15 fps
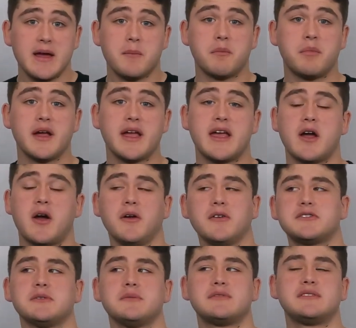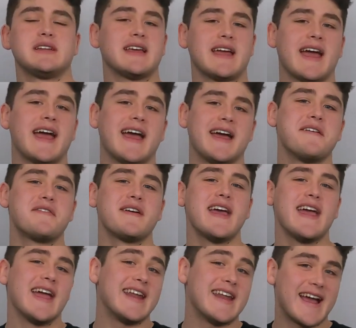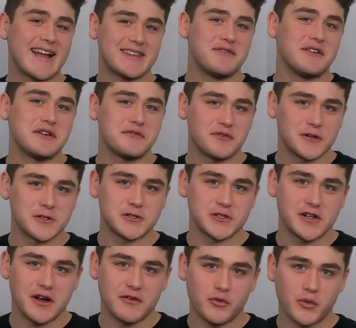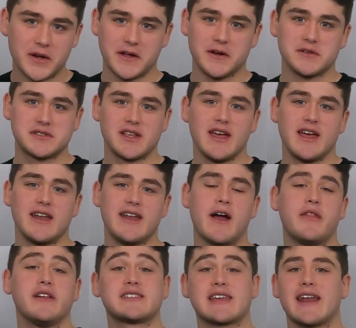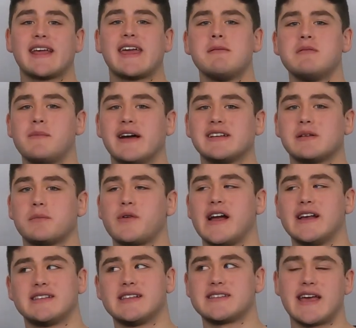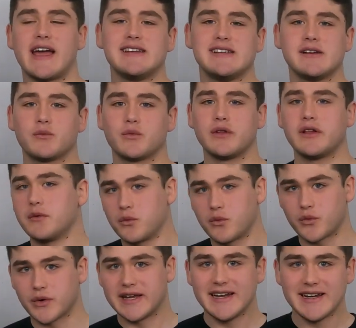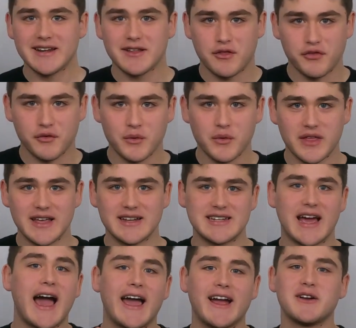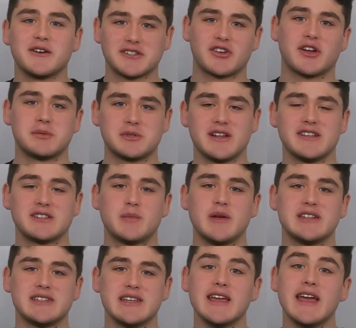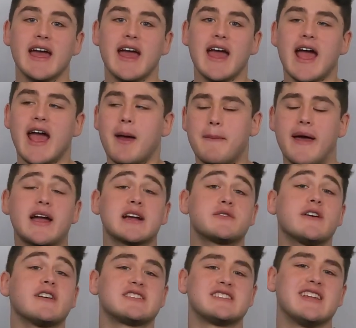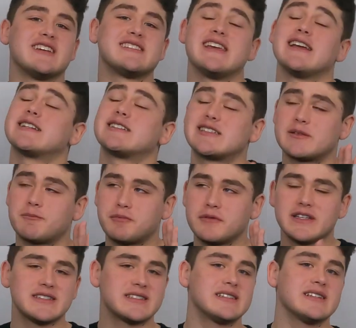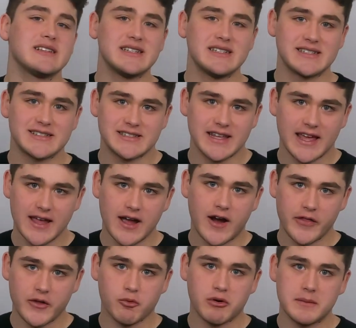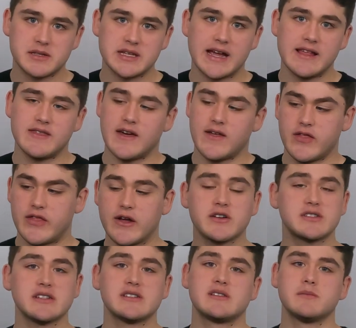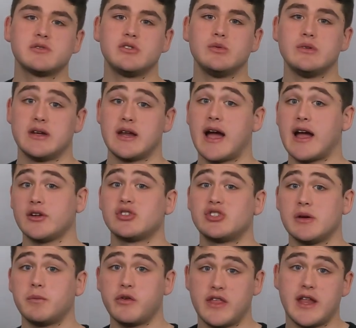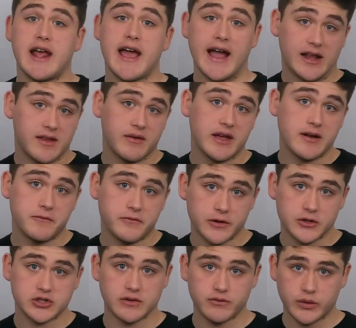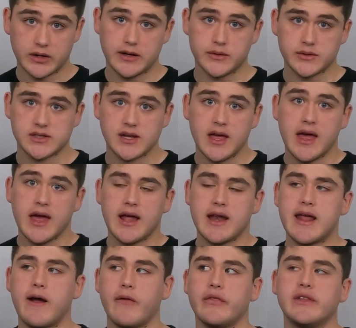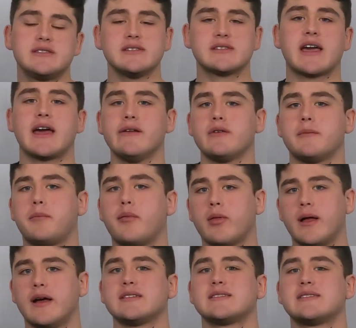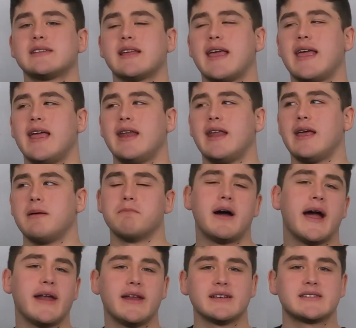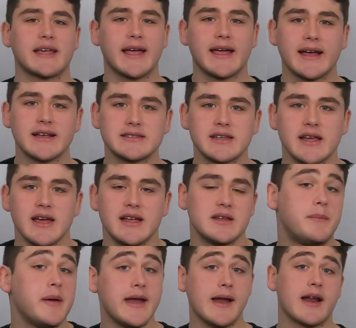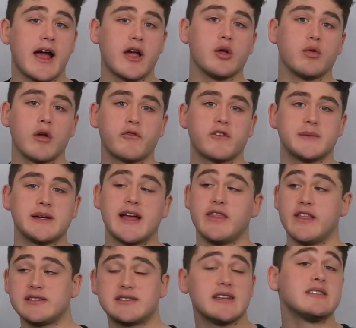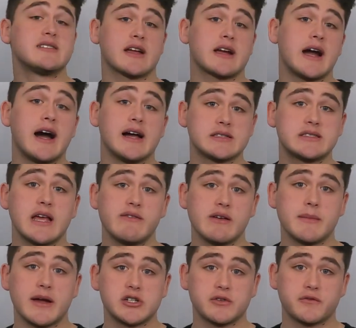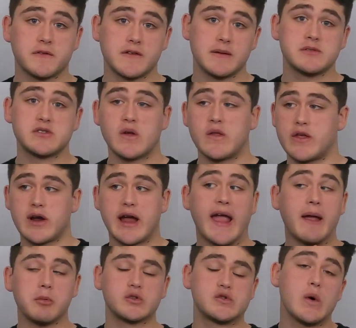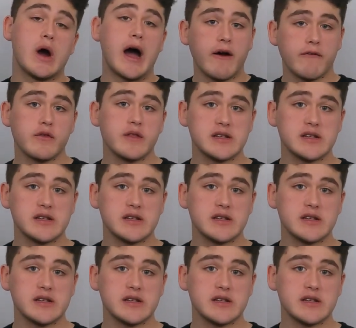but it also didn't have an activated version of Windows. Now, this kind of came to my surprise since I didn't really read through the entire description of this PC. MaxFerris does explicitly state on their website that their systems do not ship with an activated version of Windows. Now, this is kind of a plus and a minus, I guess, depending on how you look from it. This is a cost-saving measure for them so that they're able to offer